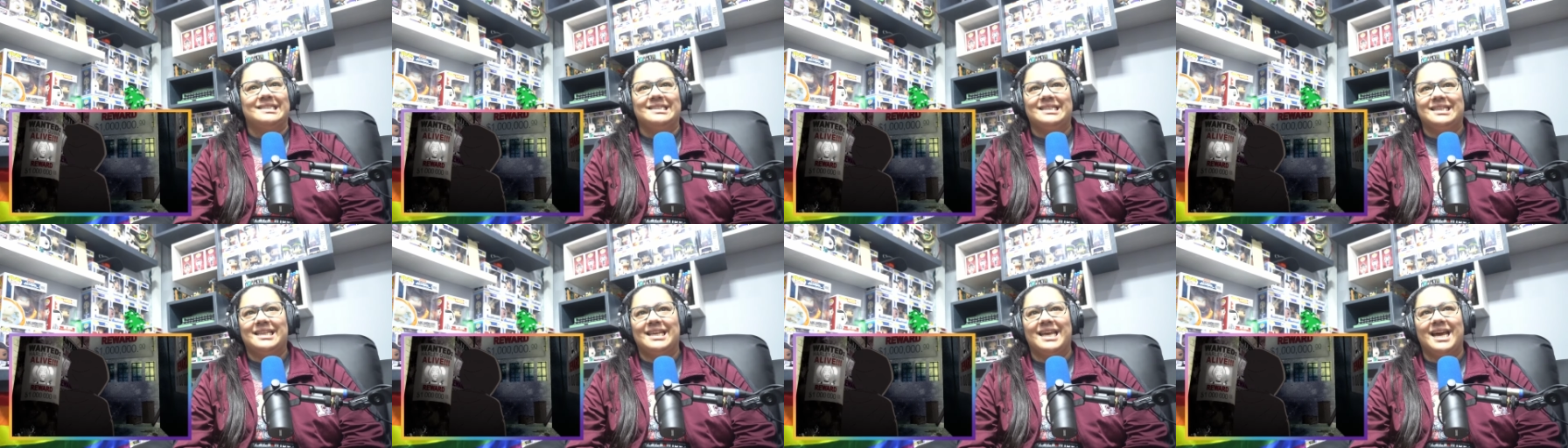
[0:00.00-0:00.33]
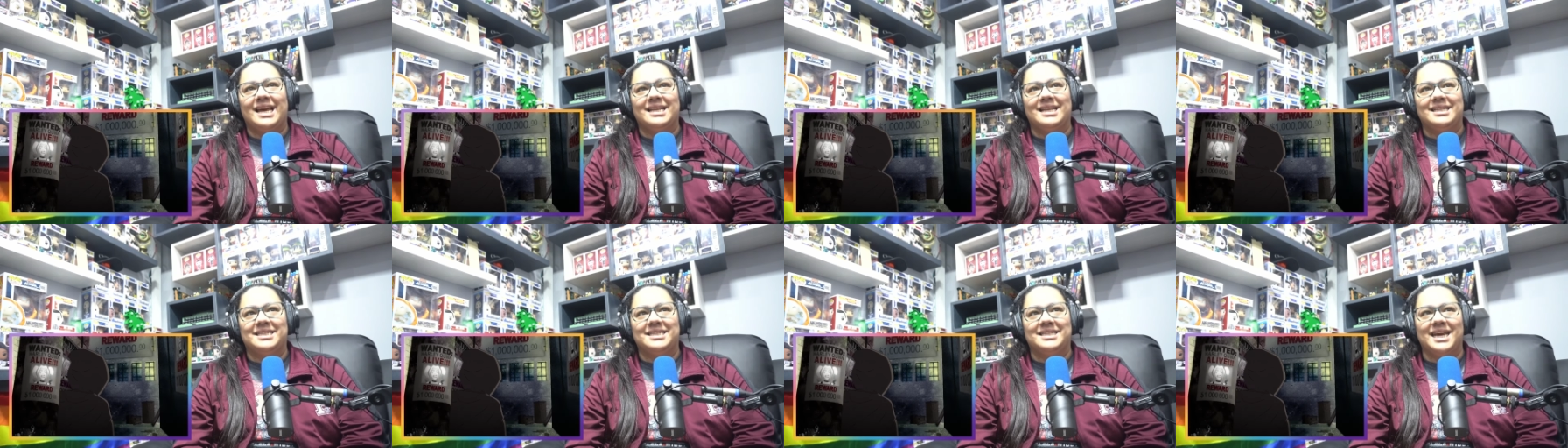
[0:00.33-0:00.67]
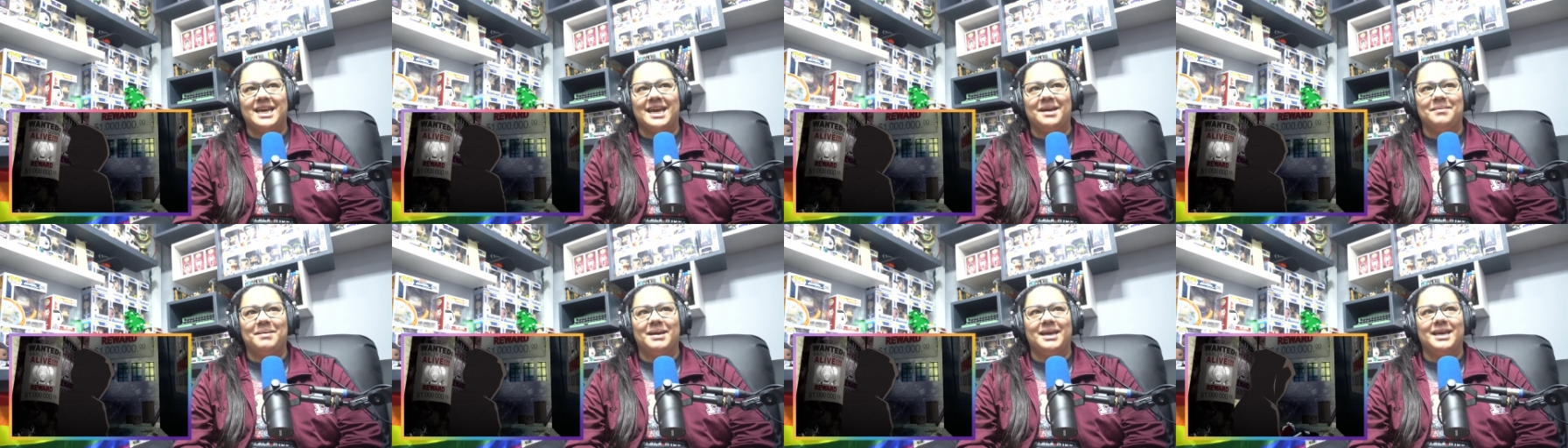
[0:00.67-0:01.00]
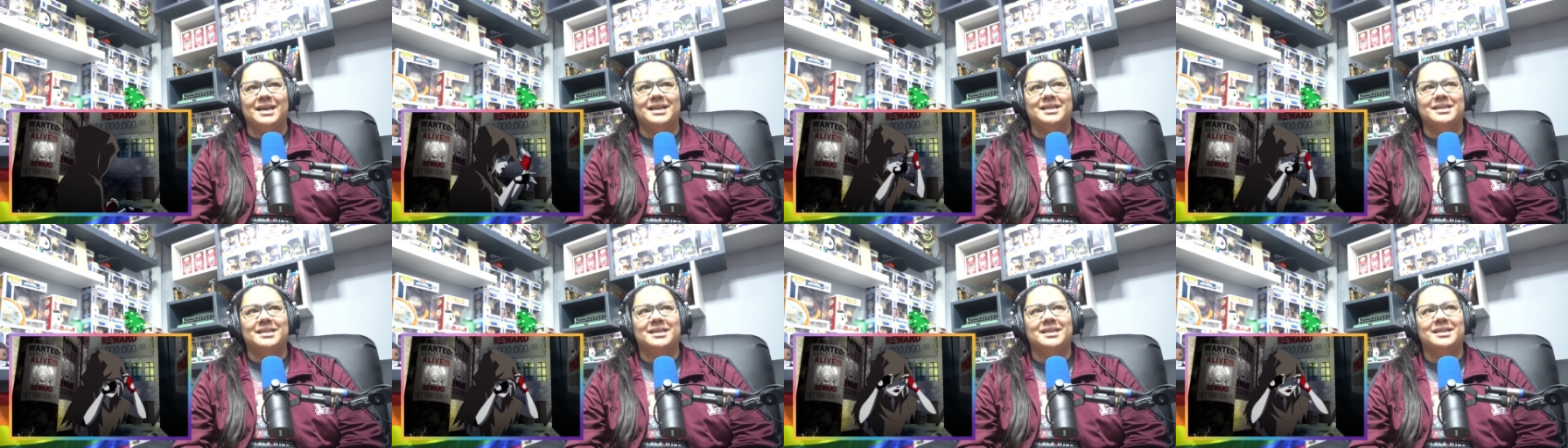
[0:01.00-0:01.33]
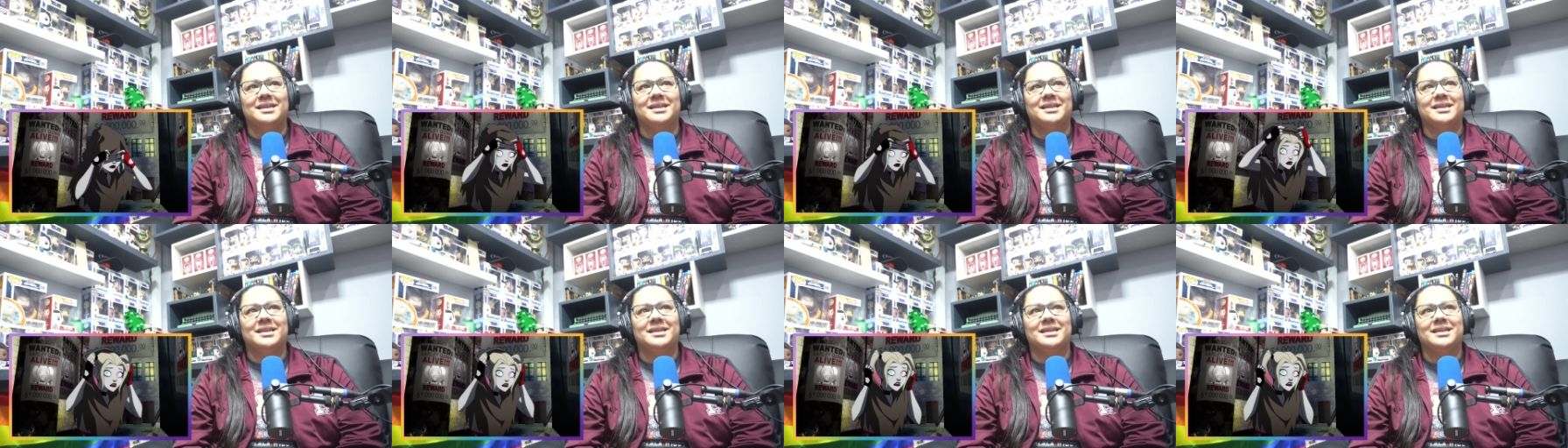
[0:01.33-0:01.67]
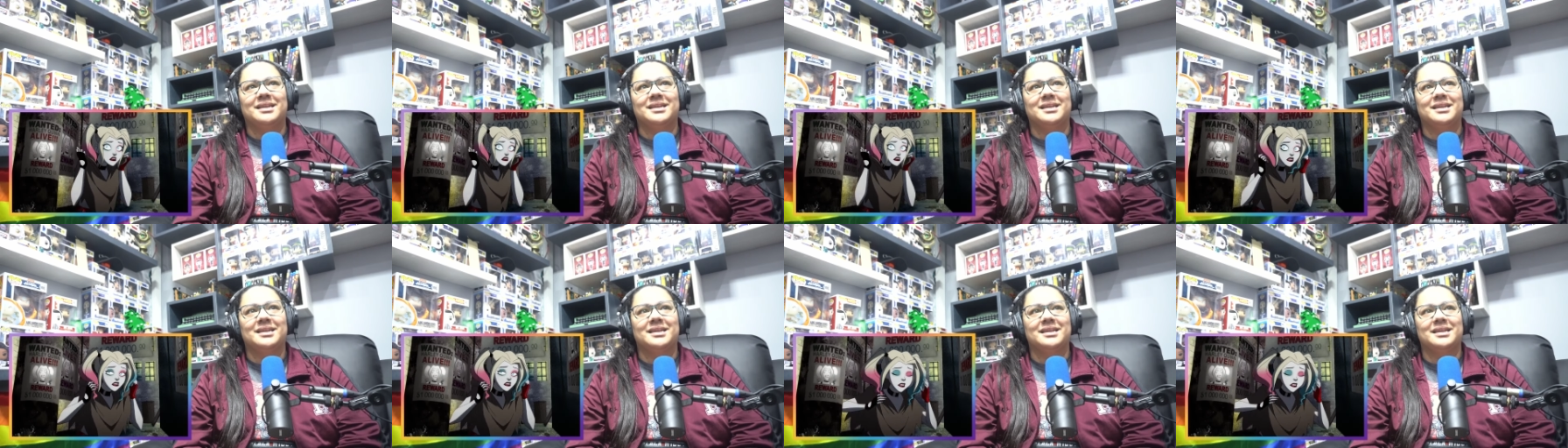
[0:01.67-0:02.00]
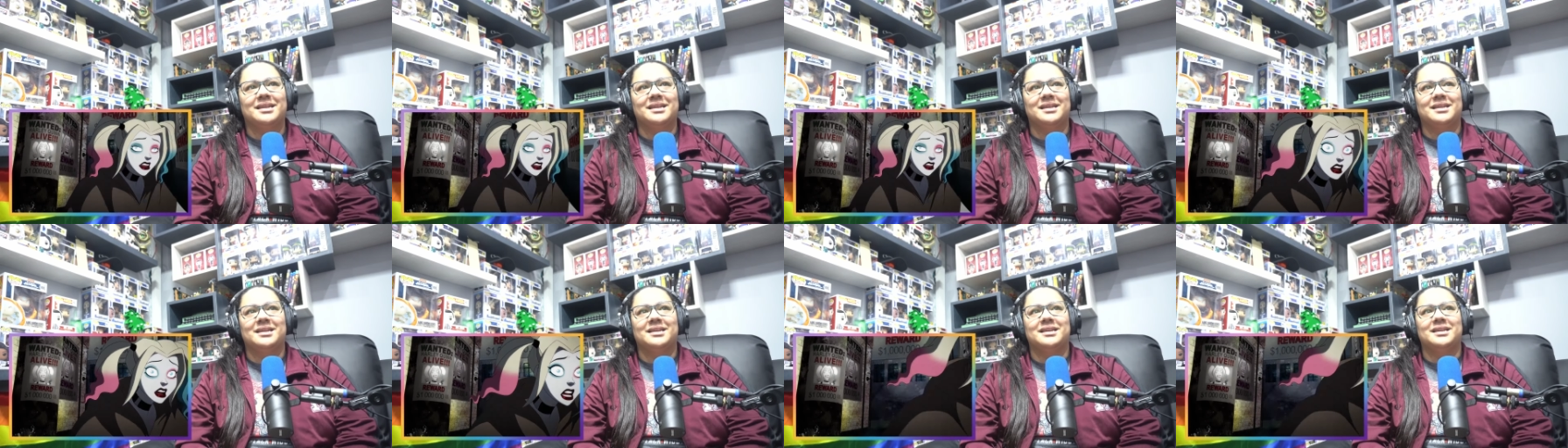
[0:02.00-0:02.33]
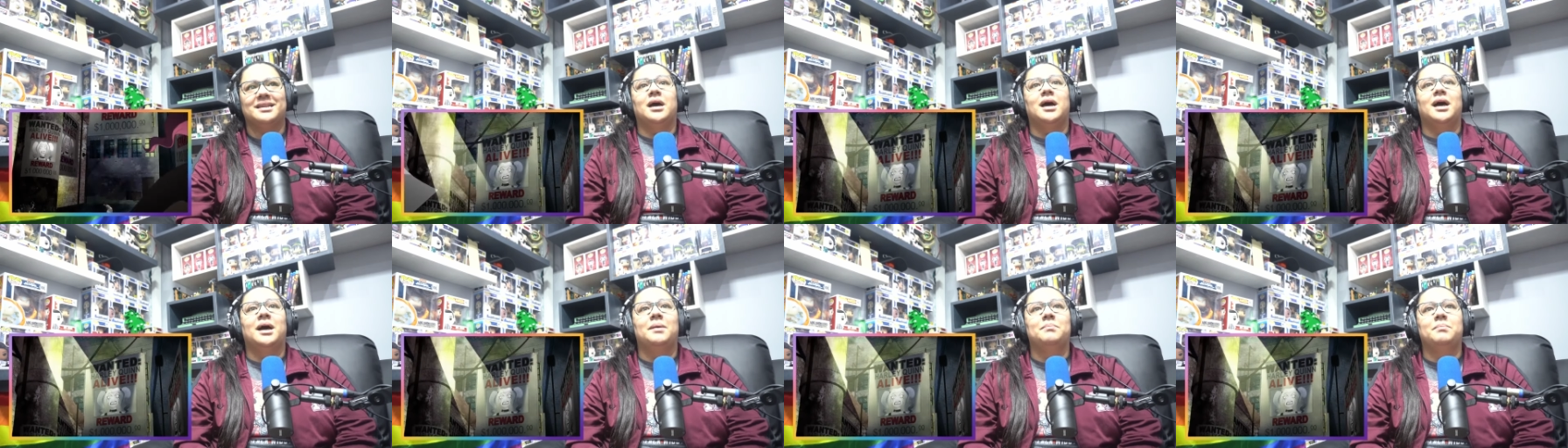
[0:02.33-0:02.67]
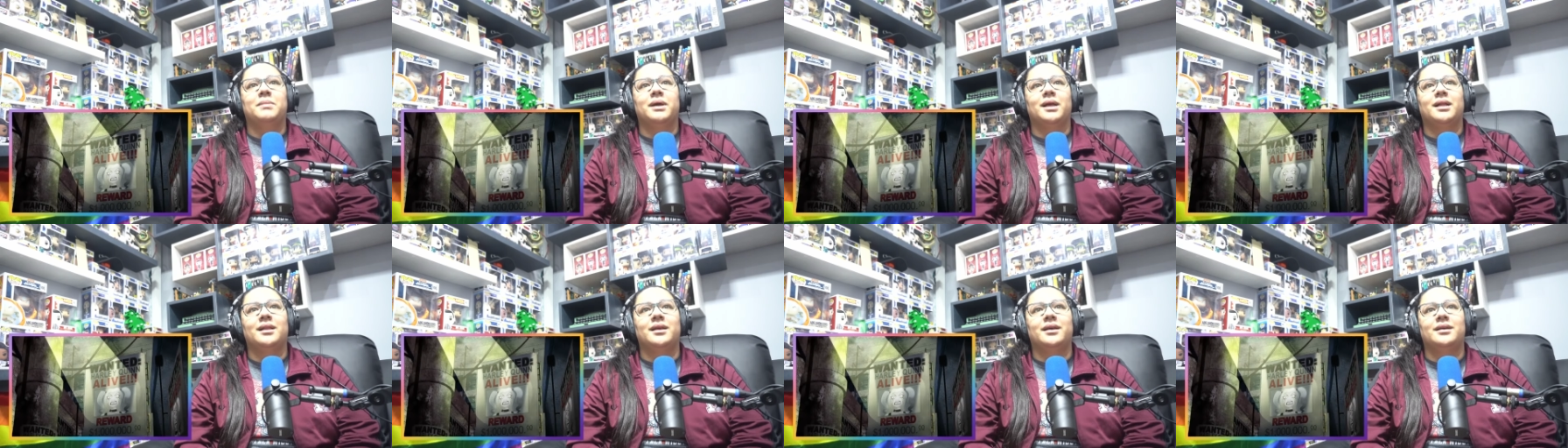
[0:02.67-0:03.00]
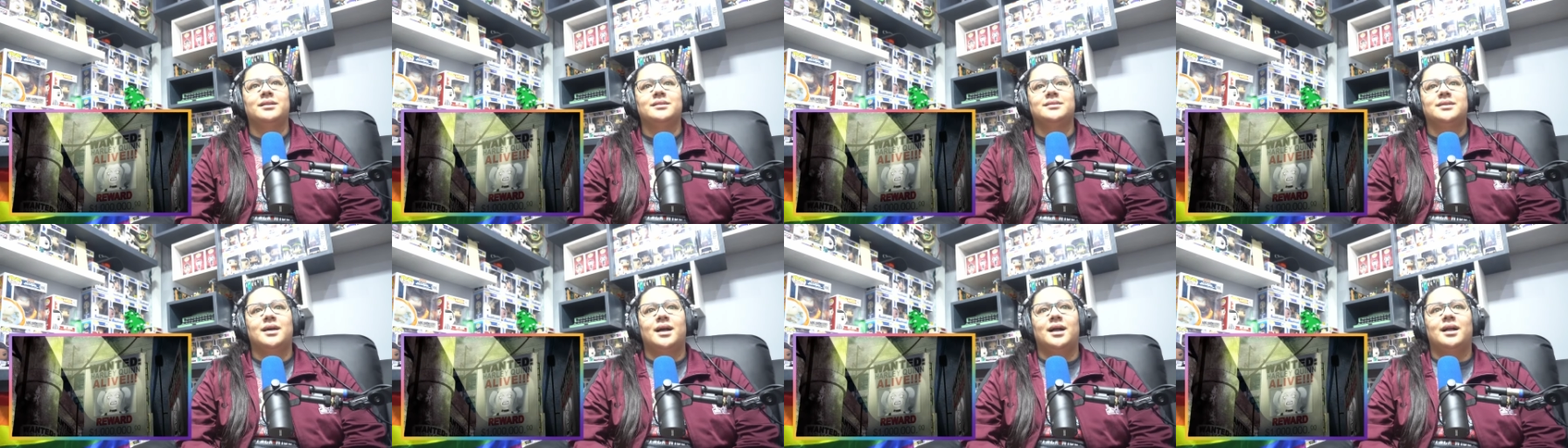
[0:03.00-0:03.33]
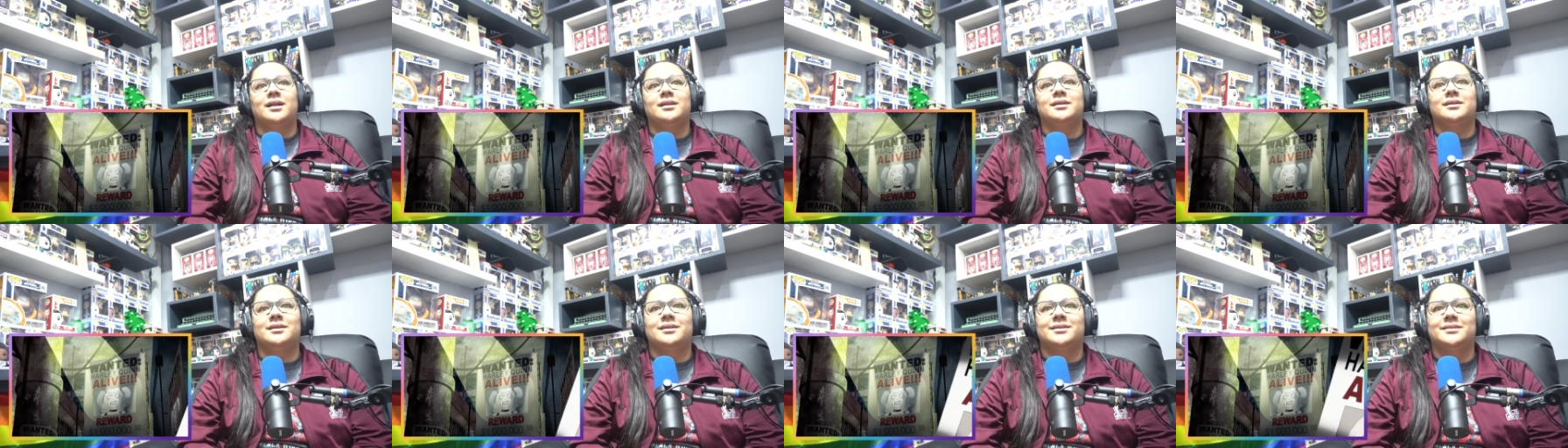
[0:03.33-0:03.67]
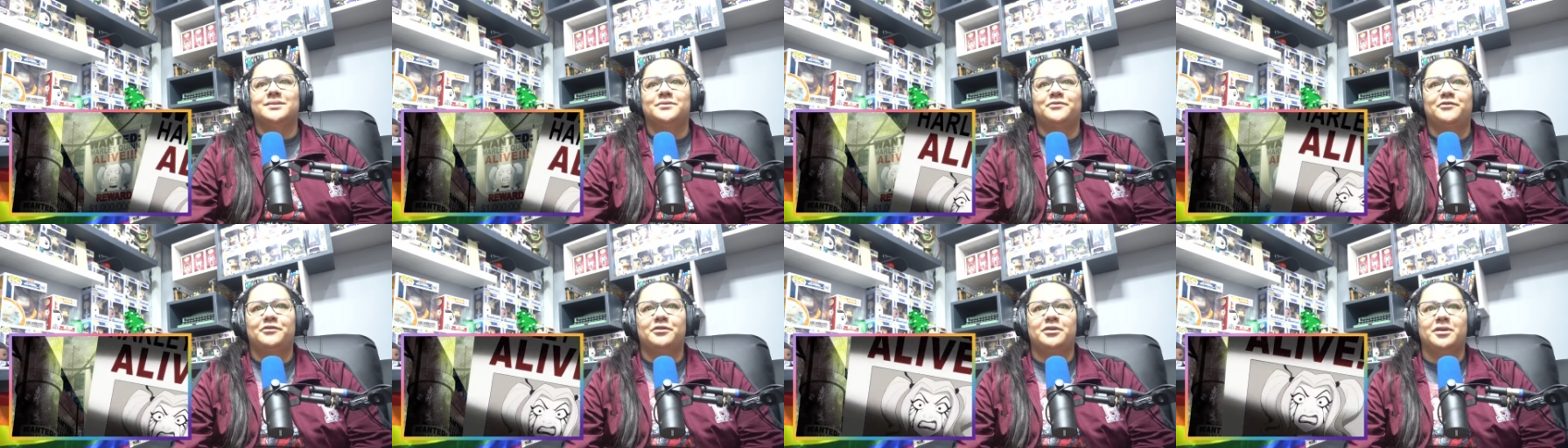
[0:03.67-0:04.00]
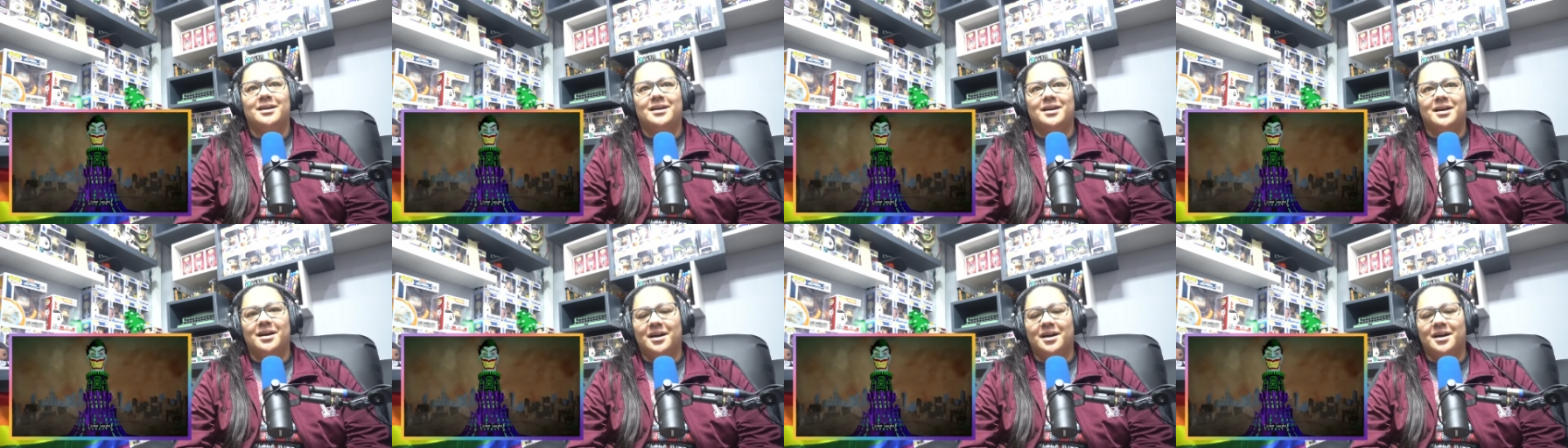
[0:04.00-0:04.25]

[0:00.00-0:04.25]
God damn it. A million dollars for